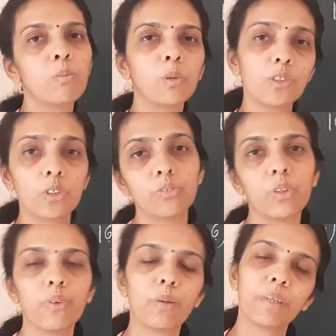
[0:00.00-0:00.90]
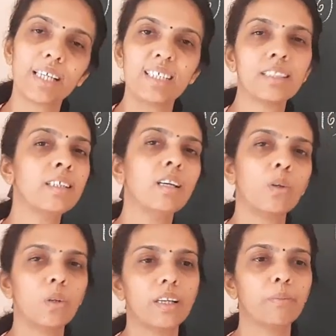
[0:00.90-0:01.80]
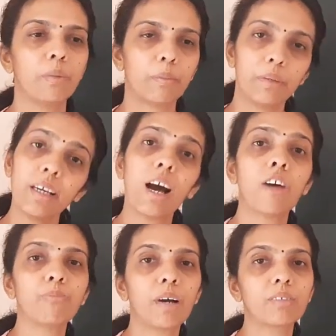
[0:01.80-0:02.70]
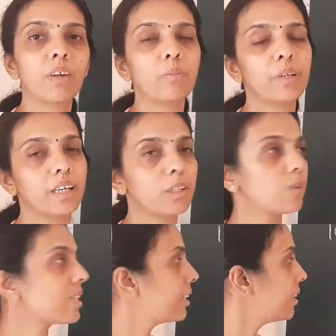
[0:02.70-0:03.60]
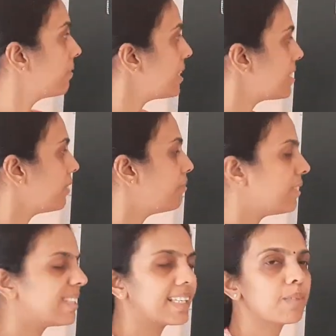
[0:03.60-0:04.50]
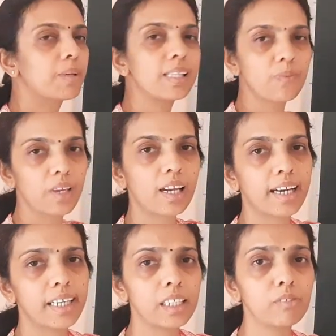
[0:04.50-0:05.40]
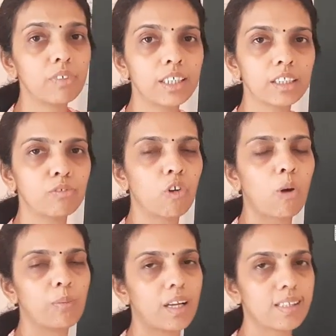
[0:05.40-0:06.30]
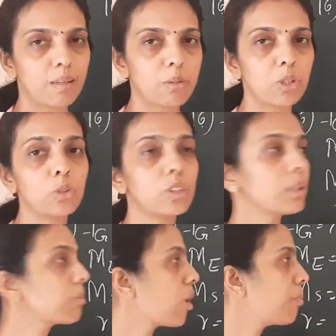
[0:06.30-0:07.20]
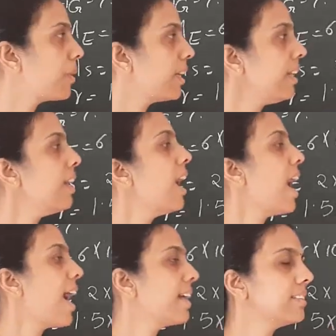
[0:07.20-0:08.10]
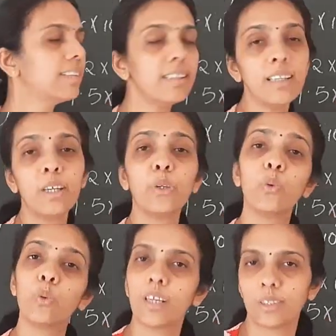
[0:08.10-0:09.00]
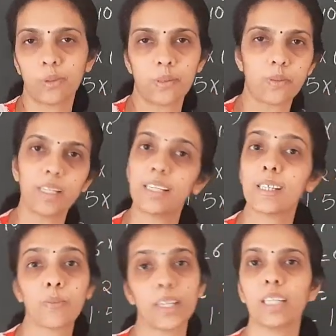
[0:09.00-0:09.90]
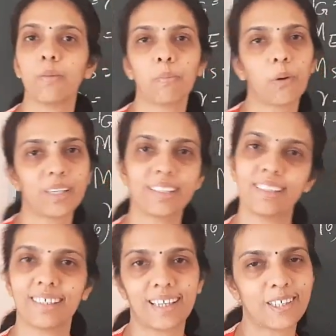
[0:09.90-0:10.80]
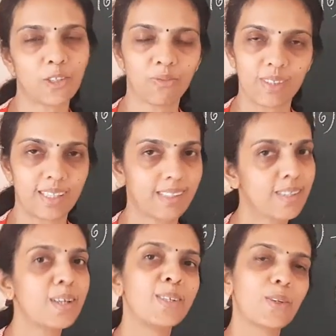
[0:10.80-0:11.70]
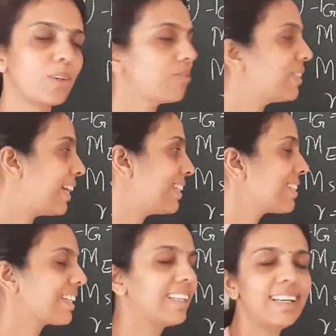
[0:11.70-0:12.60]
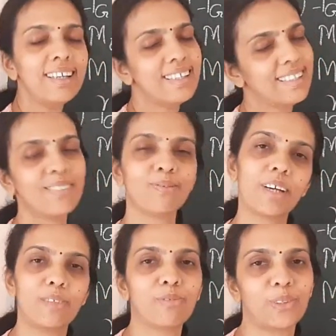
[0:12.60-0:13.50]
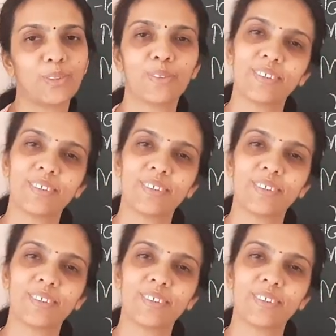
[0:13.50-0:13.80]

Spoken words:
most of you will be getting only maybe half mark will be reduced. Otherwise in physics means we are identifying the formula, substituting properly and the unit also, that is very important in the case of physics. So if that is clear, fine for you.